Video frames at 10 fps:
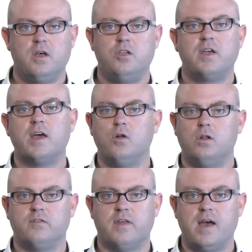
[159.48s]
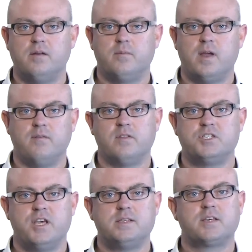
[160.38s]
you get all of that. And if the
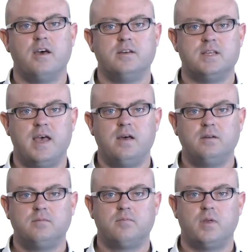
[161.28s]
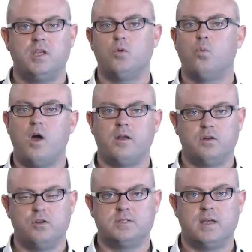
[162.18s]
shares go down, you won't
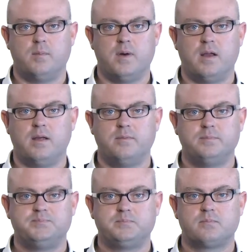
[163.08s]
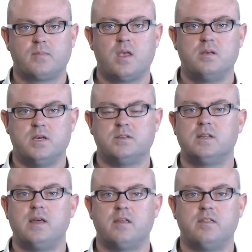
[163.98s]
lose any money. So it's
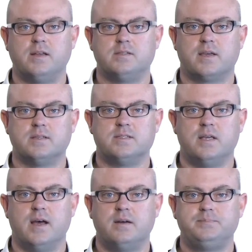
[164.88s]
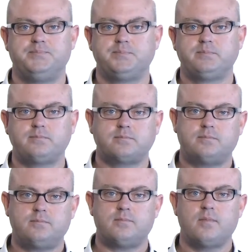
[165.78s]
another thing to consider.
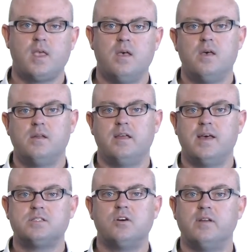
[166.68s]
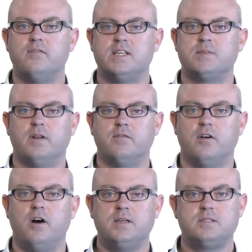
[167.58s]
Now, that's not investment
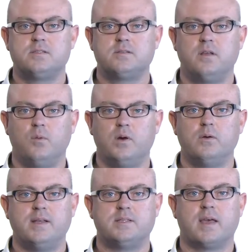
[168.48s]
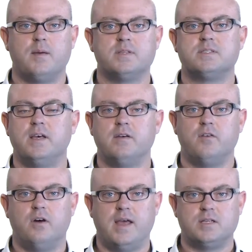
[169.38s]
advice. You will need to come and see a
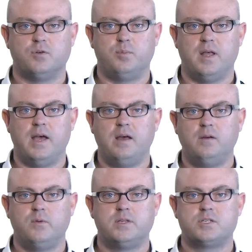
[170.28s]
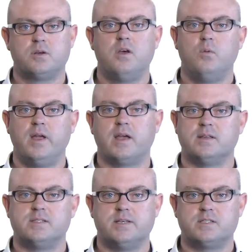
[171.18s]
financial planner, which we can
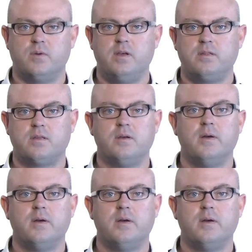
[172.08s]
assist with,